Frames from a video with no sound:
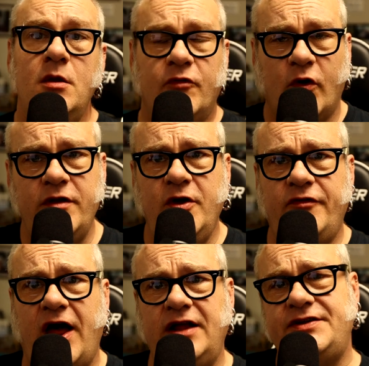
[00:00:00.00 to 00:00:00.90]
Before we
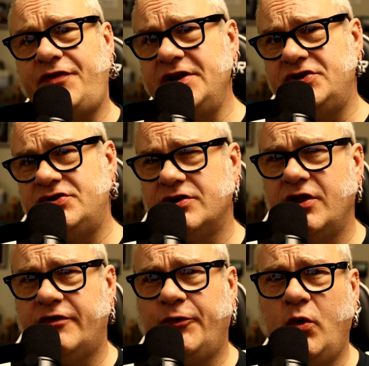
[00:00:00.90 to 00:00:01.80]
move on to things you should
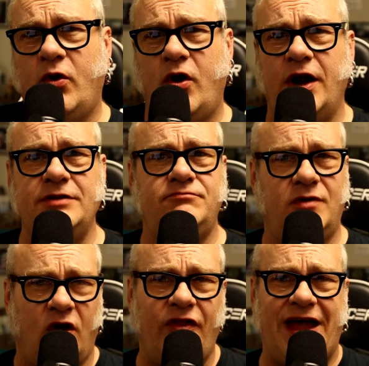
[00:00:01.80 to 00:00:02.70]
look for and
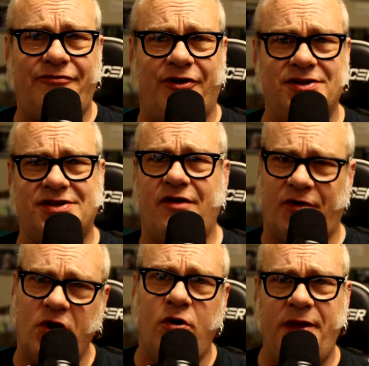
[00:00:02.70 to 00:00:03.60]
all that fun stuff,
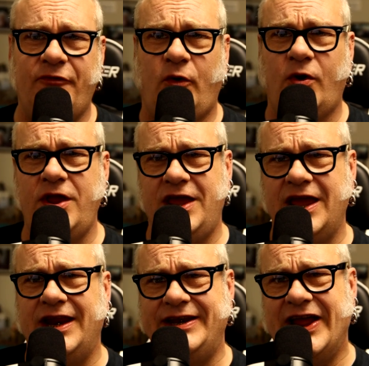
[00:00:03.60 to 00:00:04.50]
or know before you
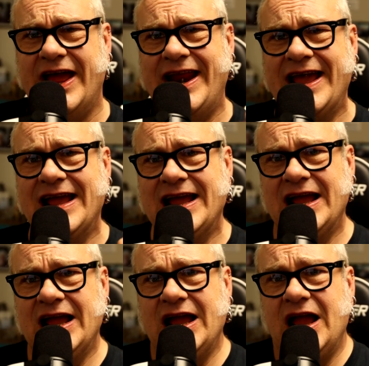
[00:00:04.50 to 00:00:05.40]
get it done,
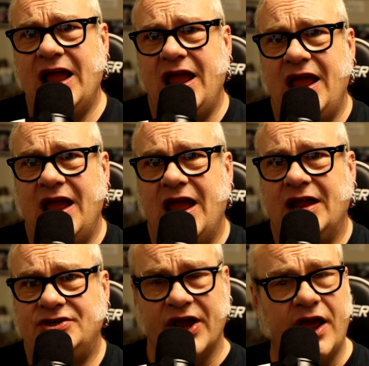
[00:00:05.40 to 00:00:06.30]

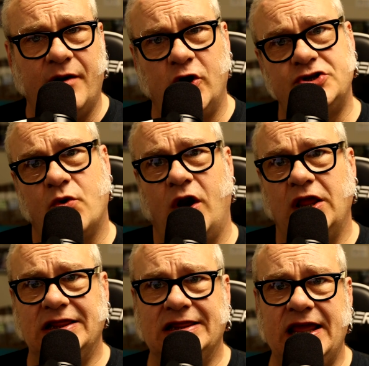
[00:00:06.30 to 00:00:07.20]
check out our merch store.
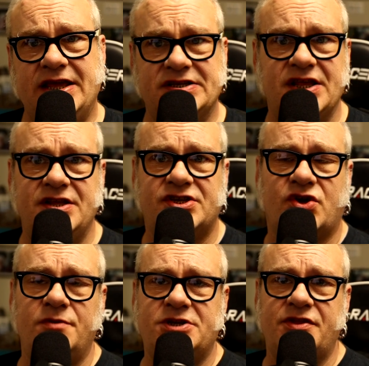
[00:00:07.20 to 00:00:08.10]
Link is in the
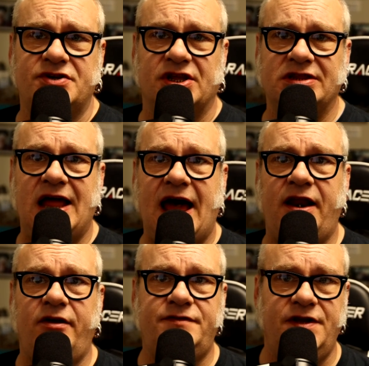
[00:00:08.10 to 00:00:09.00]
description. There's a
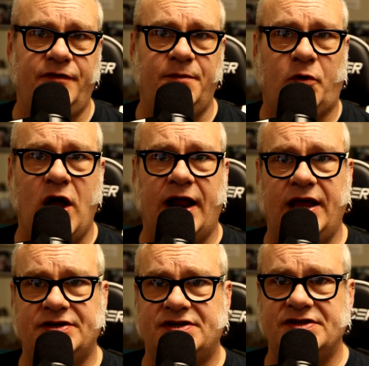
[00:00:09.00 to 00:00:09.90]
lot of different
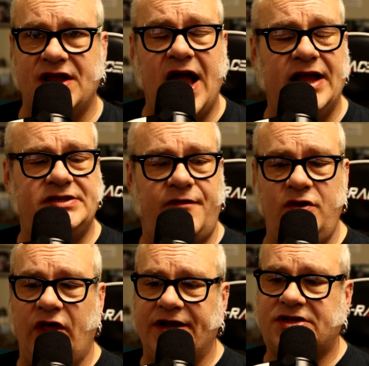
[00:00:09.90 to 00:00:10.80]
products, designs. If
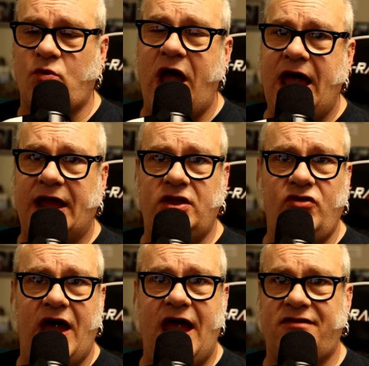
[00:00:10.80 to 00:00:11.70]
you like swag,
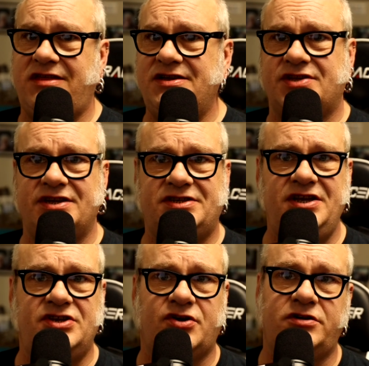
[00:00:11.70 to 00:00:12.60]
you like things like
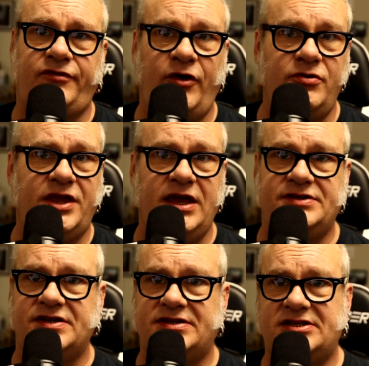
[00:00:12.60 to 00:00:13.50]
T-shirts, phone
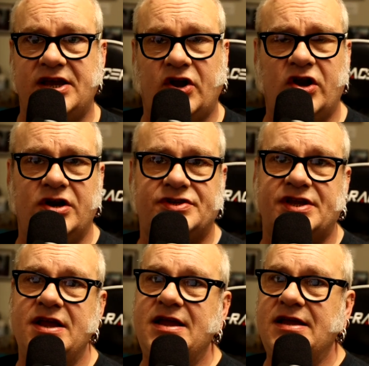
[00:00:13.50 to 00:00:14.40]
cases, stickers,